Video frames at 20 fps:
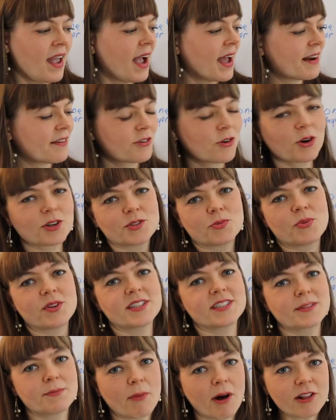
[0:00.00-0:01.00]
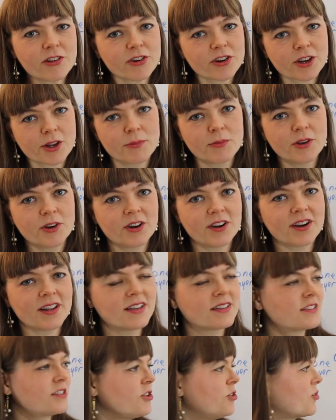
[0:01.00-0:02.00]
And of course, with smaller
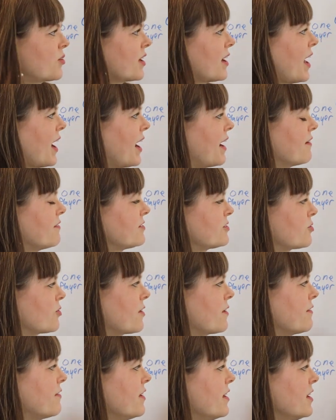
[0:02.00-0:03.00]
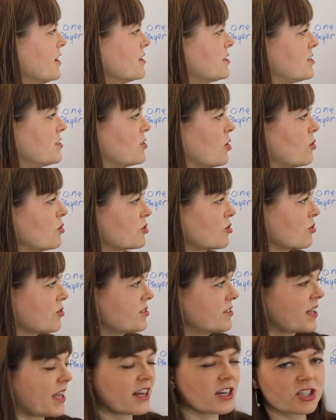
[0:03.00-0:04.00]
communities, you can have sort of social
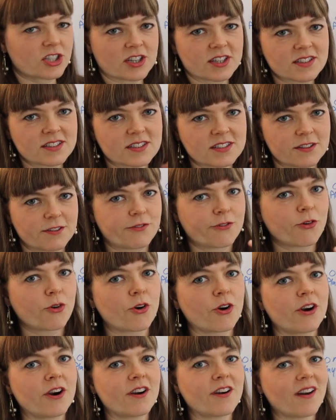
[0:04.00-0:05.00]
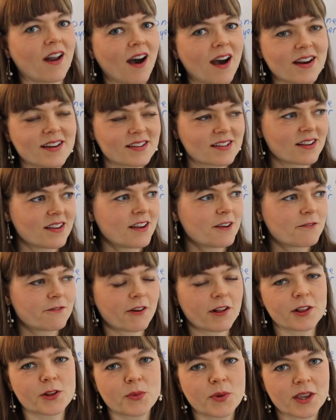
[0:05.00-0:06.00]
sanctions for not
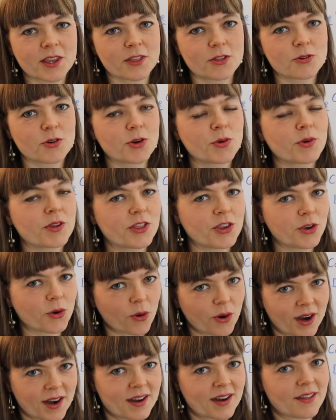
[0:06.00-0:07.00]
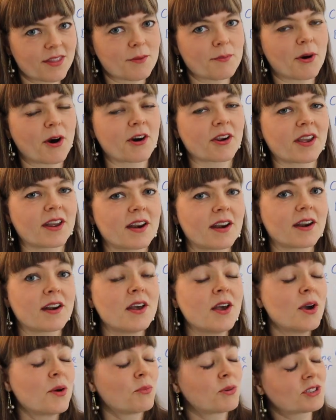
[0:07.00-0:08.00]
following through with your end of the bargain,
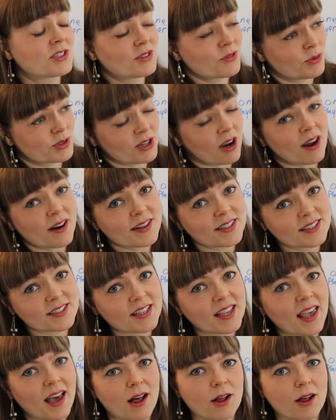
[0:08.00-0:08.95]
which, which honestly